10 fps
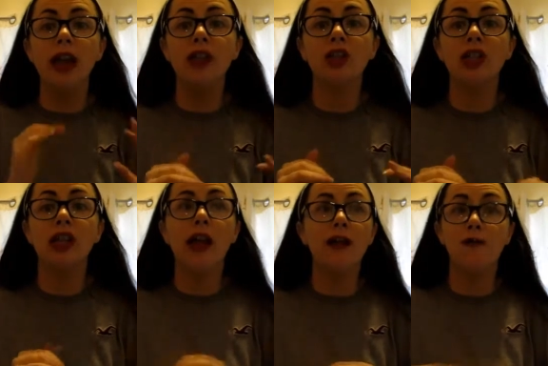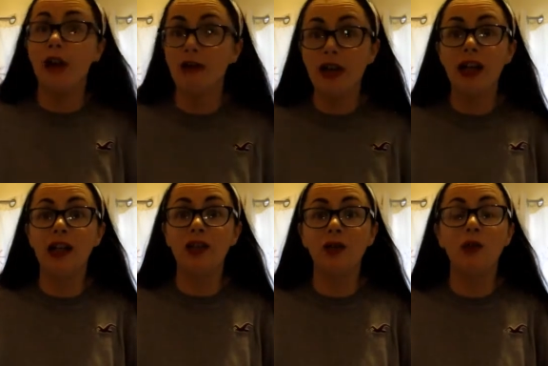actually had very
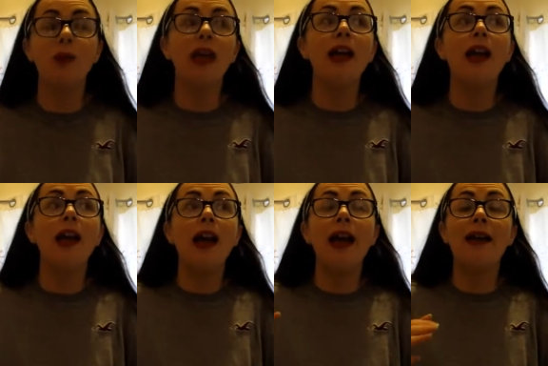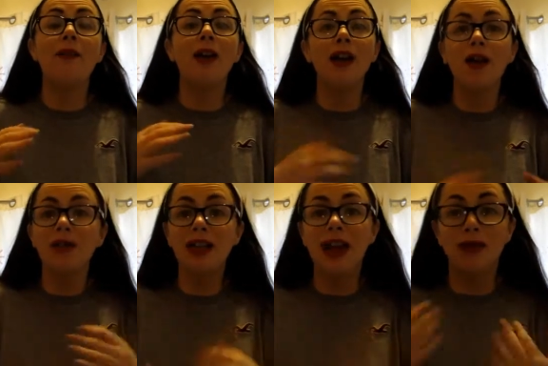little issues with me. Um, I
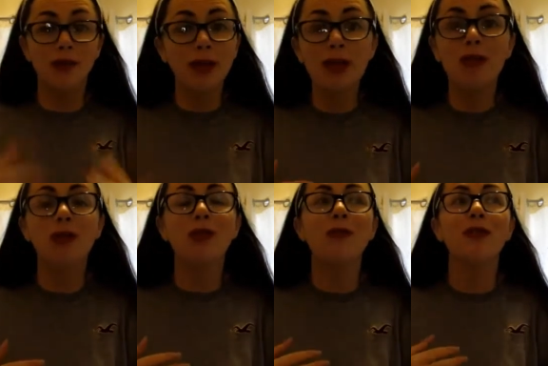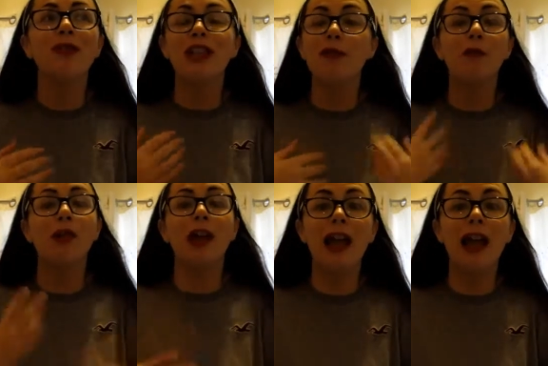always had repeat customers. Even
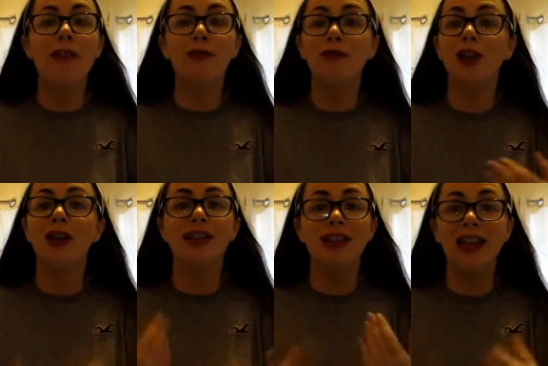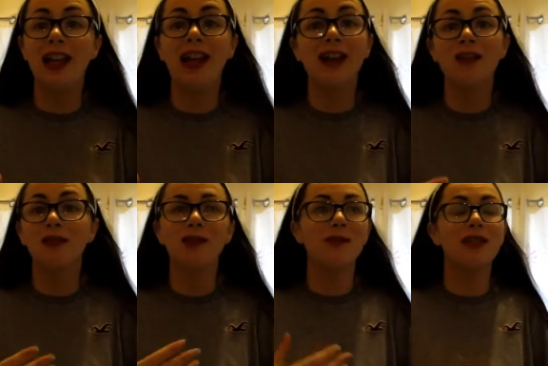when I left, I still had
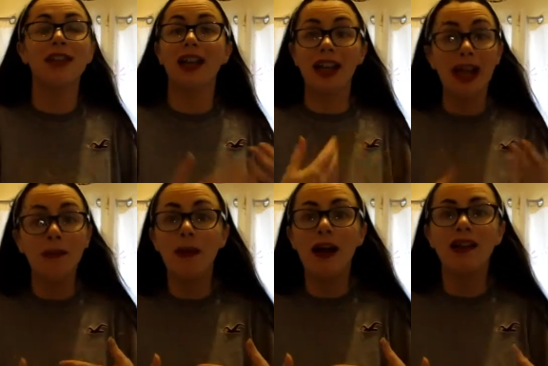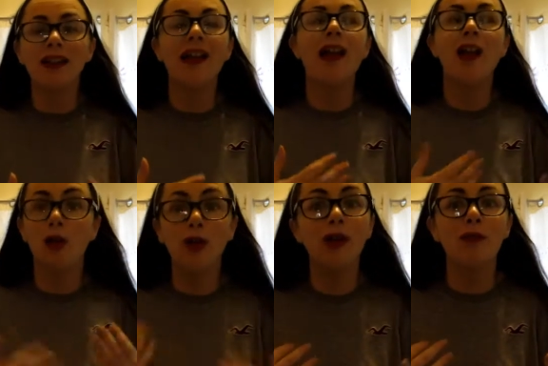customers that came back
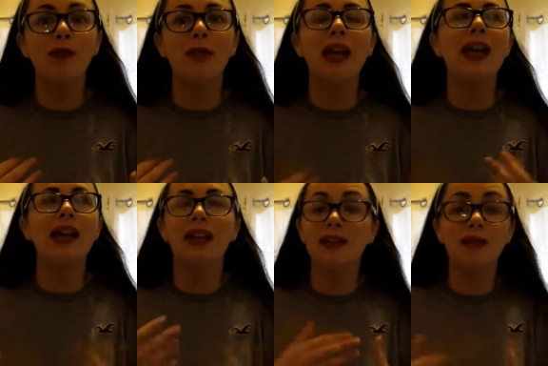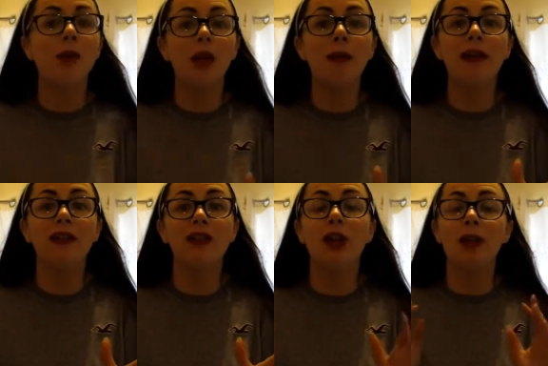looking for me. In the small
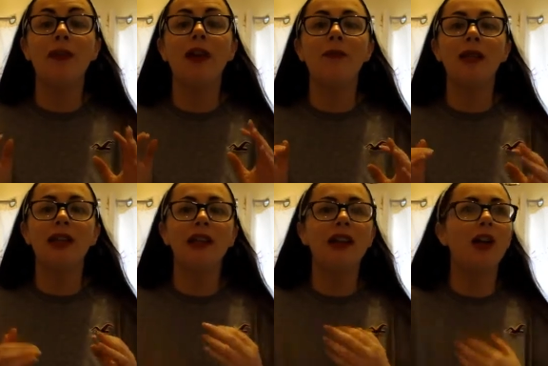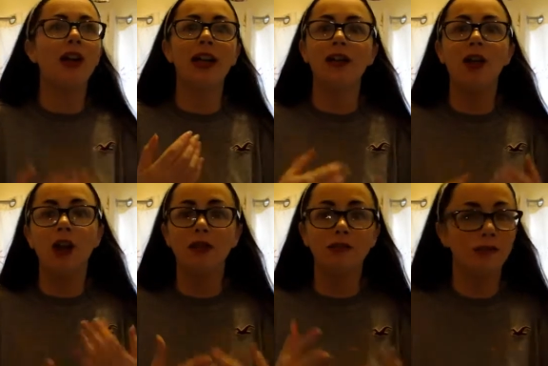period of time that I'd been there, I had
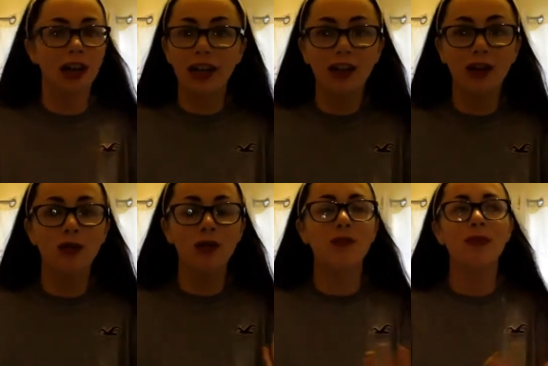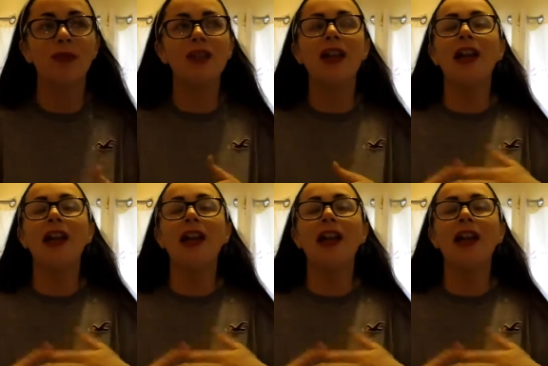gotten regular customers